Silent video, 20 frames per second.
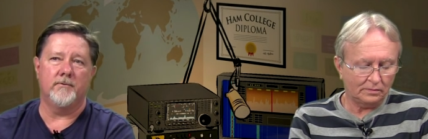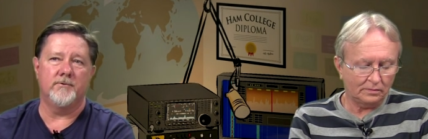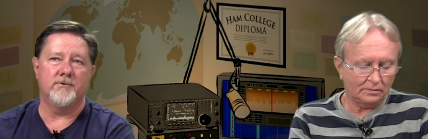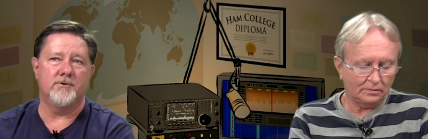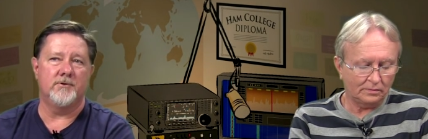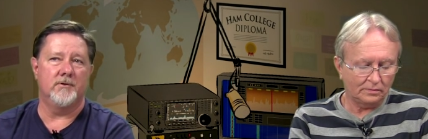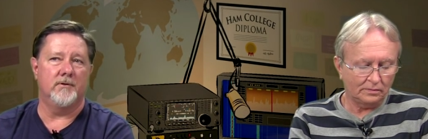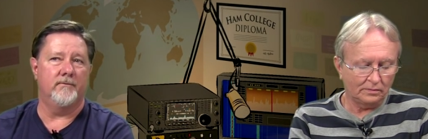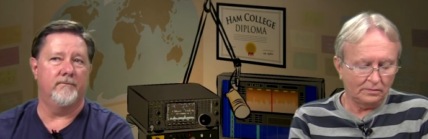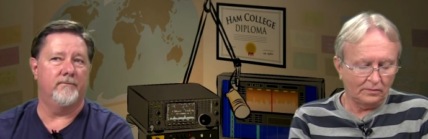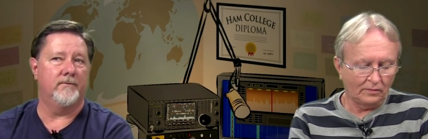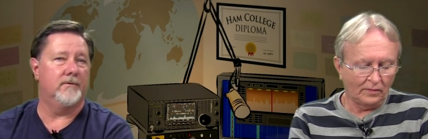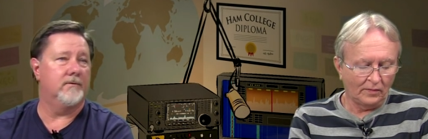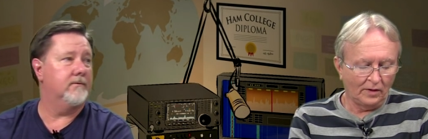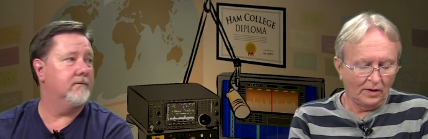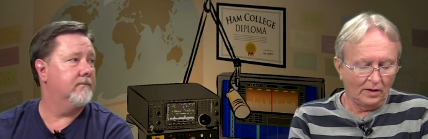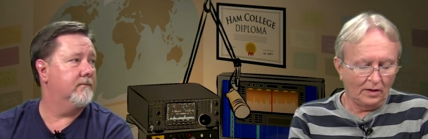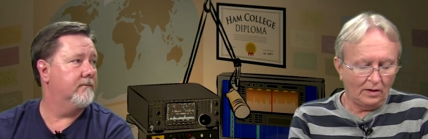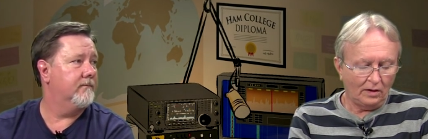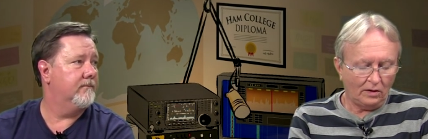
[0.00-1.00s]
Speaker 1: shift
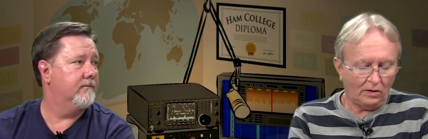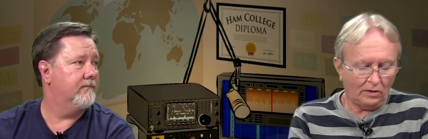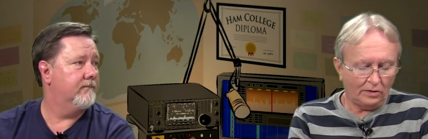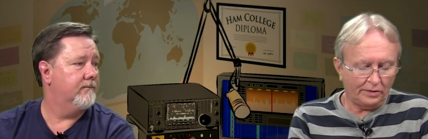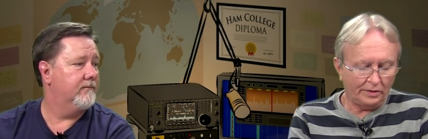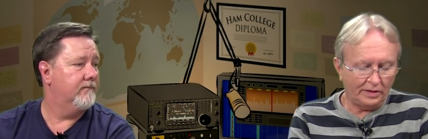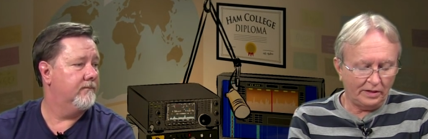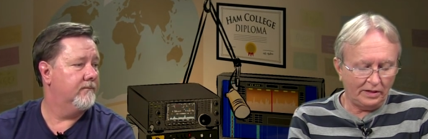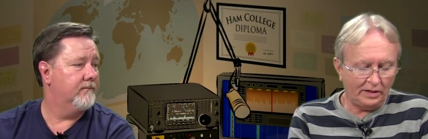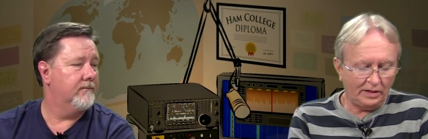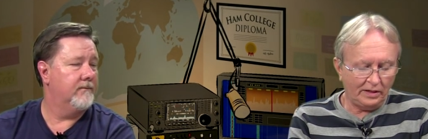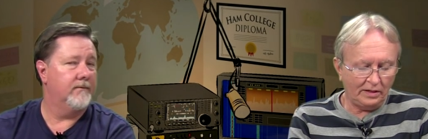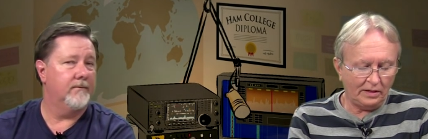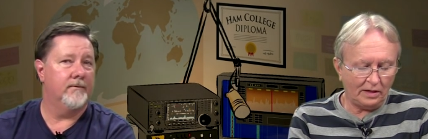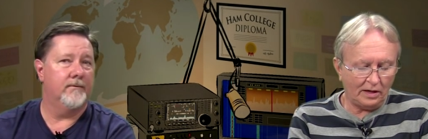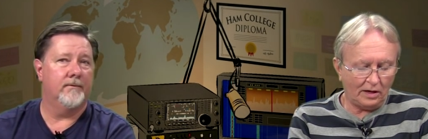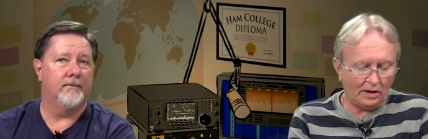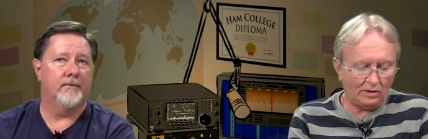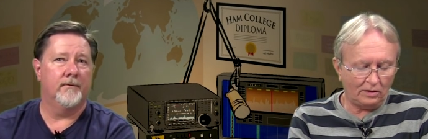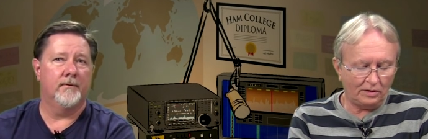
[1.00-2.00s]
Speaker 2: or D,
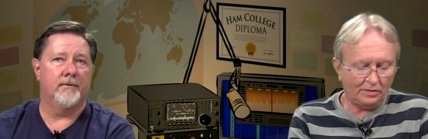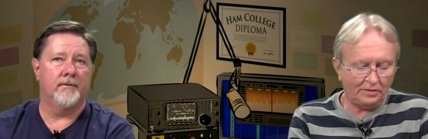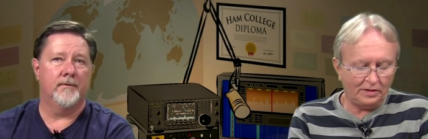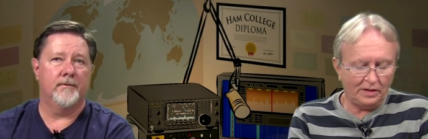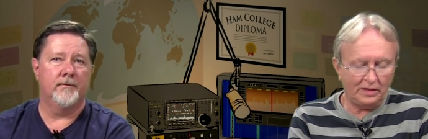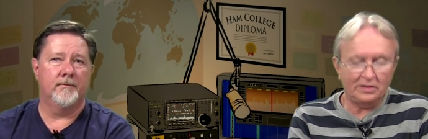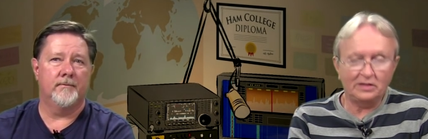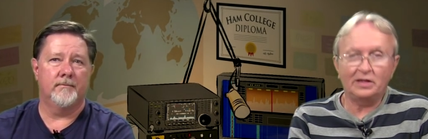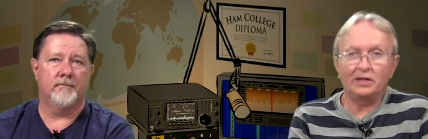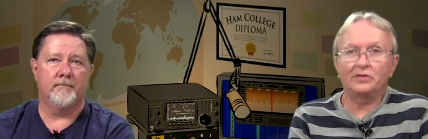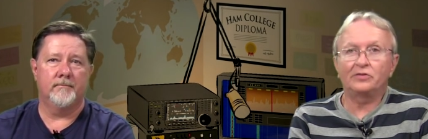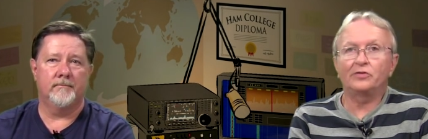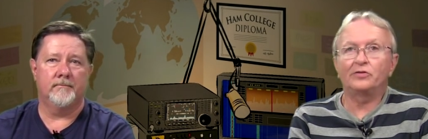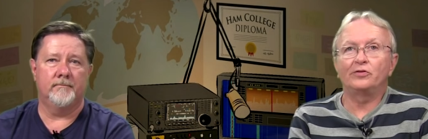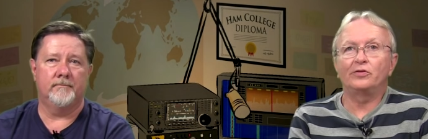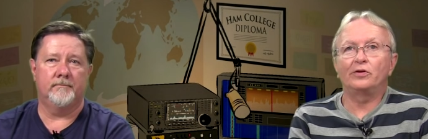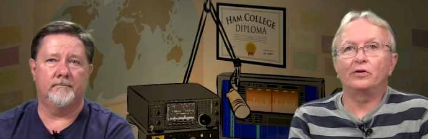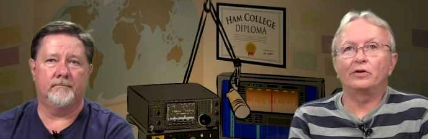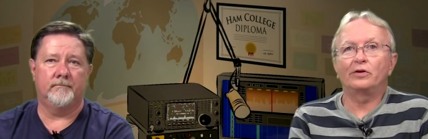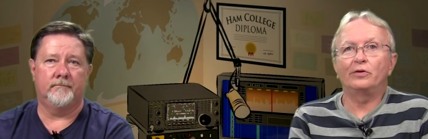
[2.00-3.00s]
all of these answers are
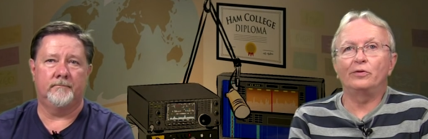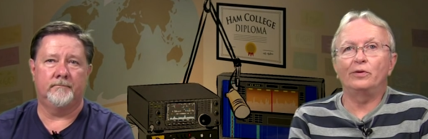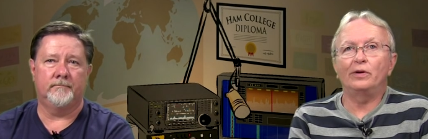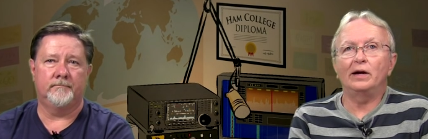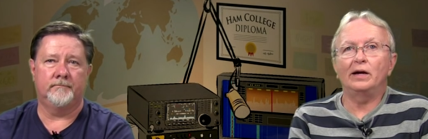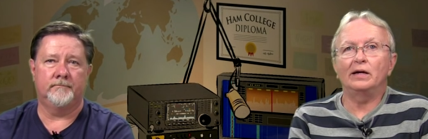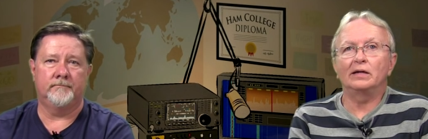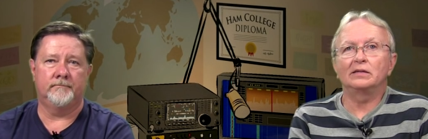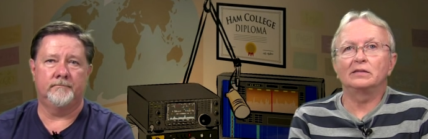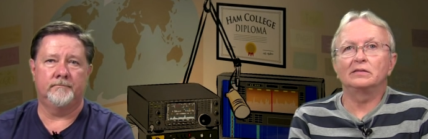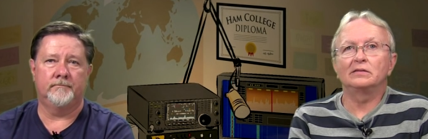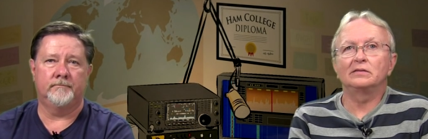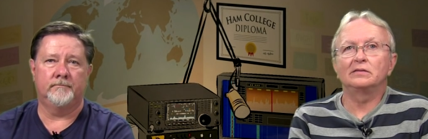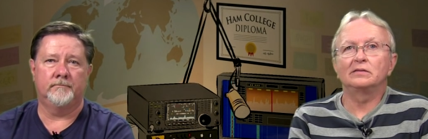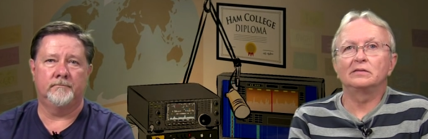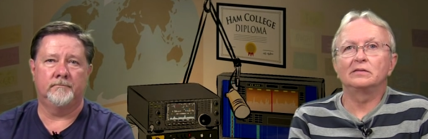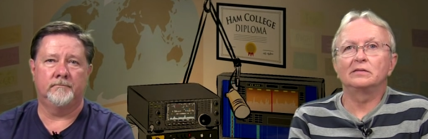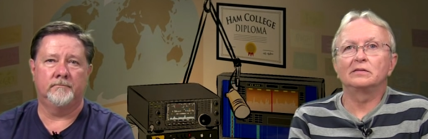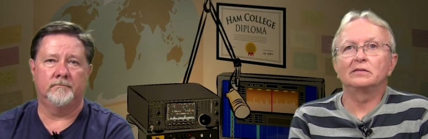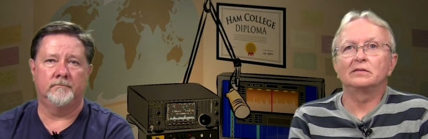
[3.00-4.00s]
correct?
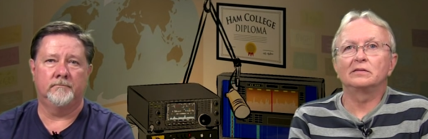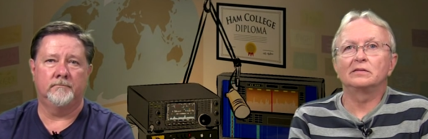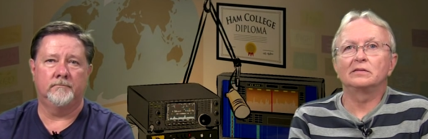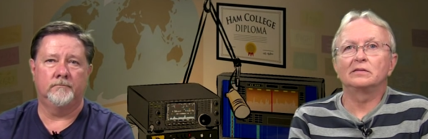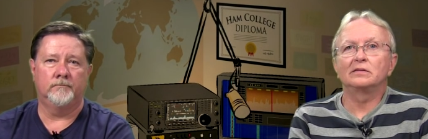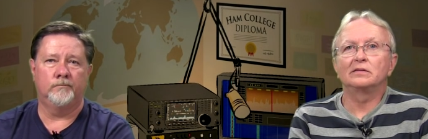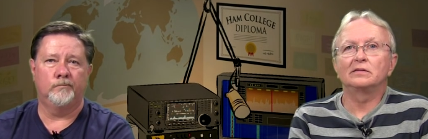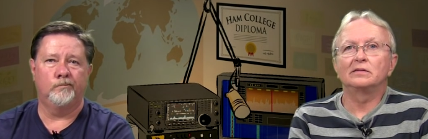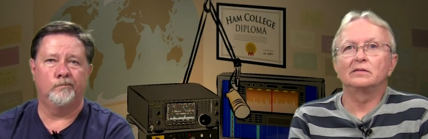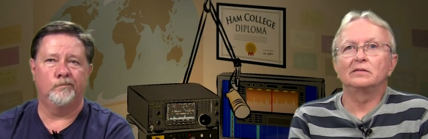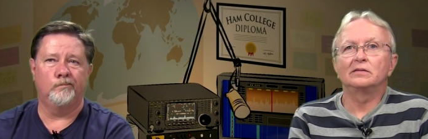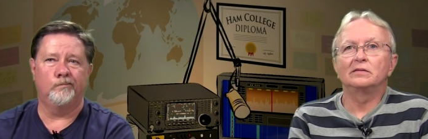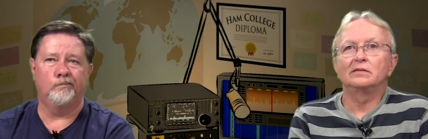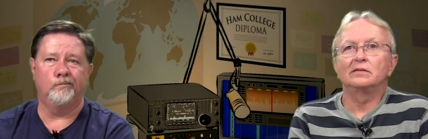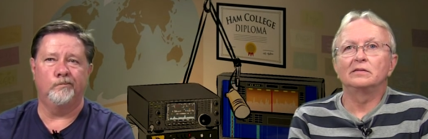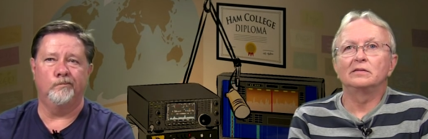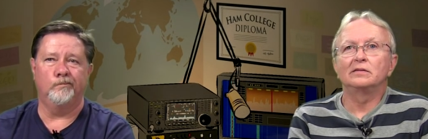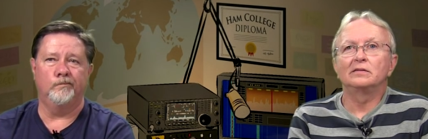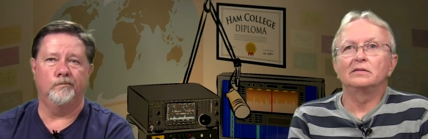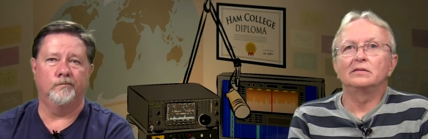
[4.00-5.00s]
Hmm.